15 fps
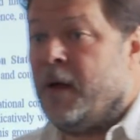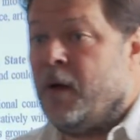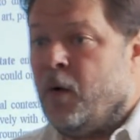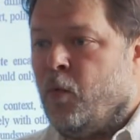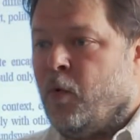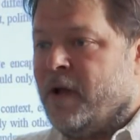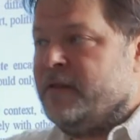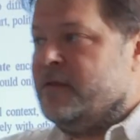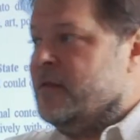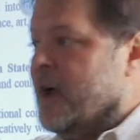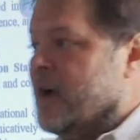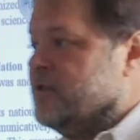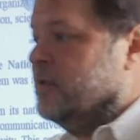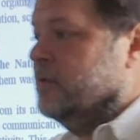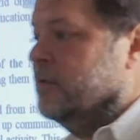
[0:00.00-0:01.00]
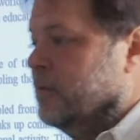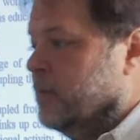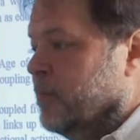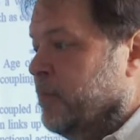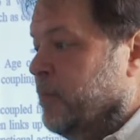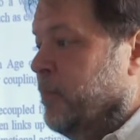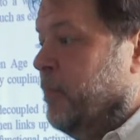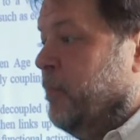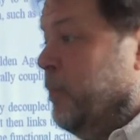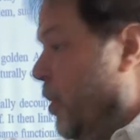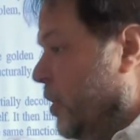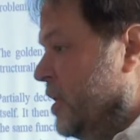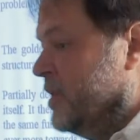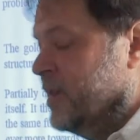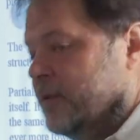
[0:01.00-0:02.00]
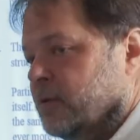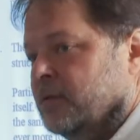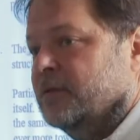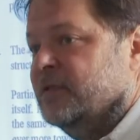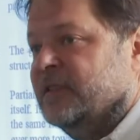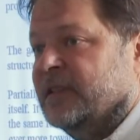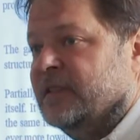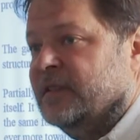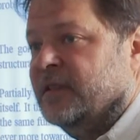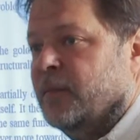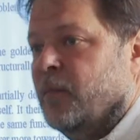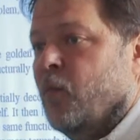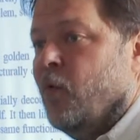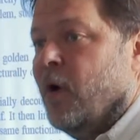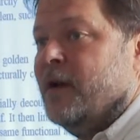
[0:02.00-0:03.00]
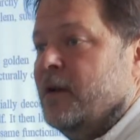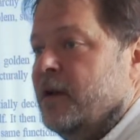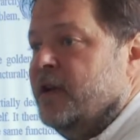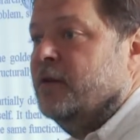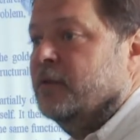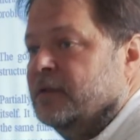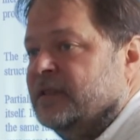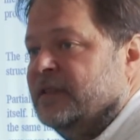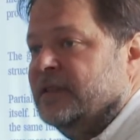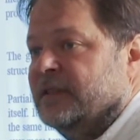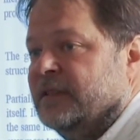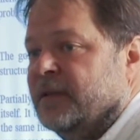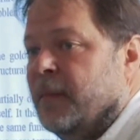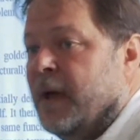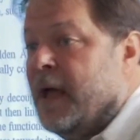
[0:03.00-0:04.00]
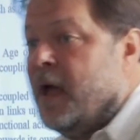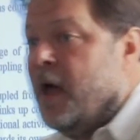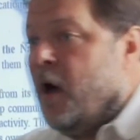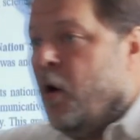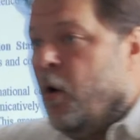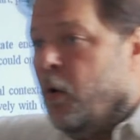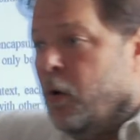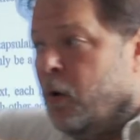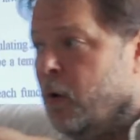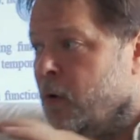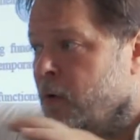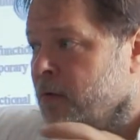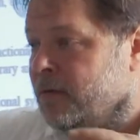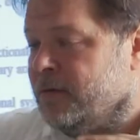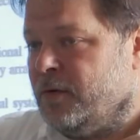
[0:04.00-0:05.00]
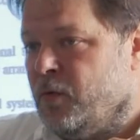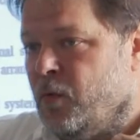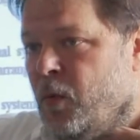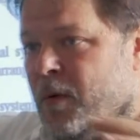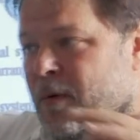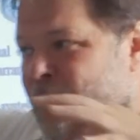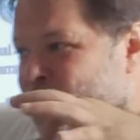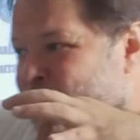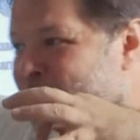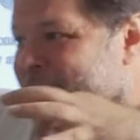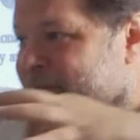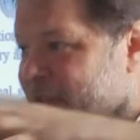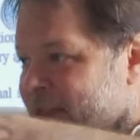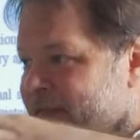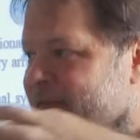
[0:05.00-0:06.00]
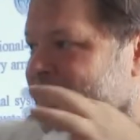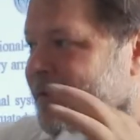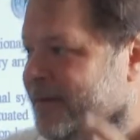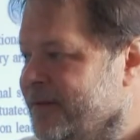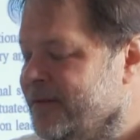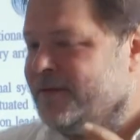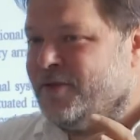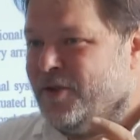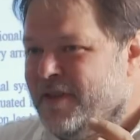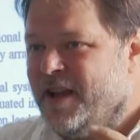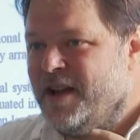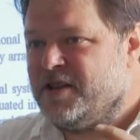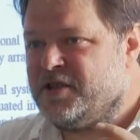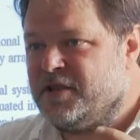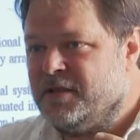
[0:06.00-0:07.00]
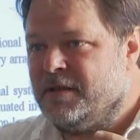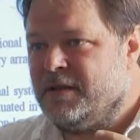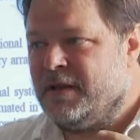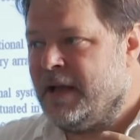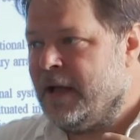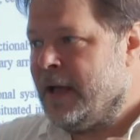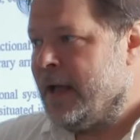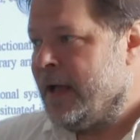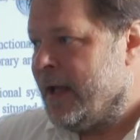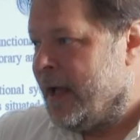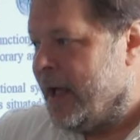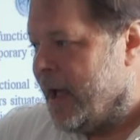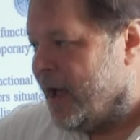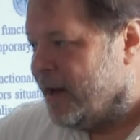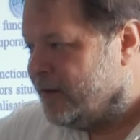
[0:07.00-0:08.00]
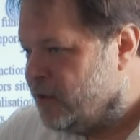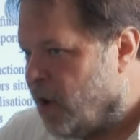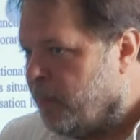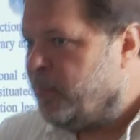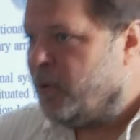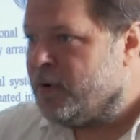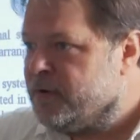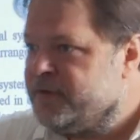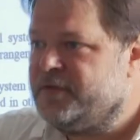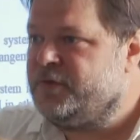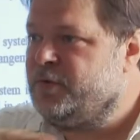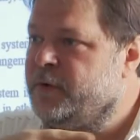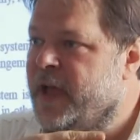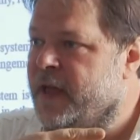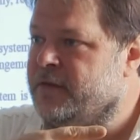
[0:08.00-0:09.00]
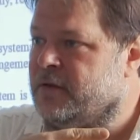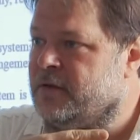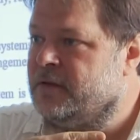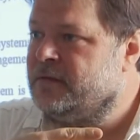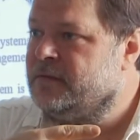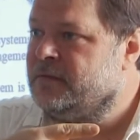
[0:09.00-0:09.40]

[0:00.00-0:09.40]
one national political system, one legal system, all within the nation and coupled together.